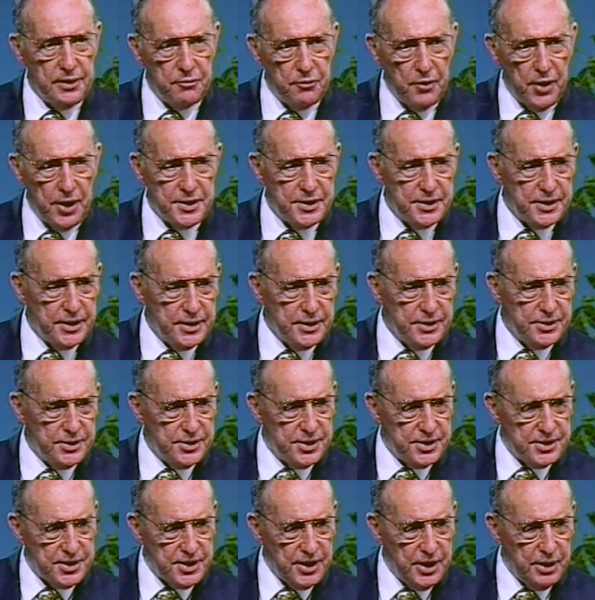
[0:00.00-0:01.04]
in writing to
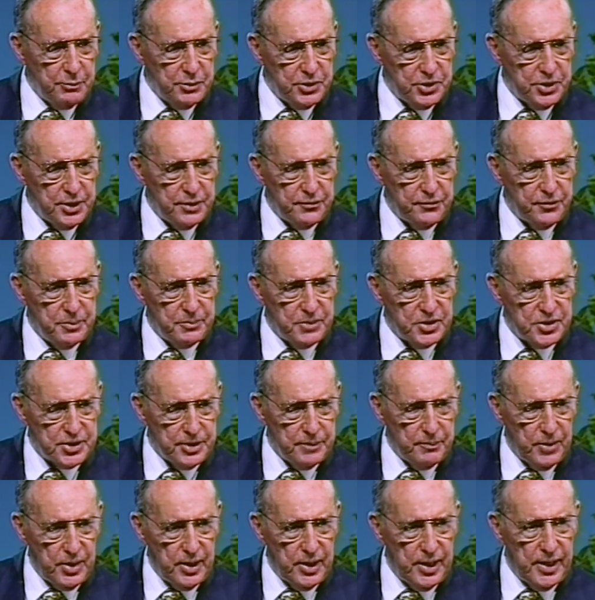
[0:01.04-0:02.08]
distinguish it from a
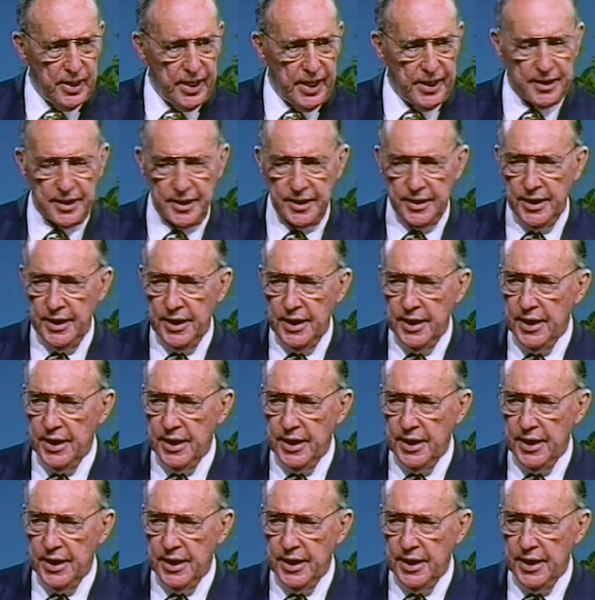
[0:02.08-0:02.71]
similar letter.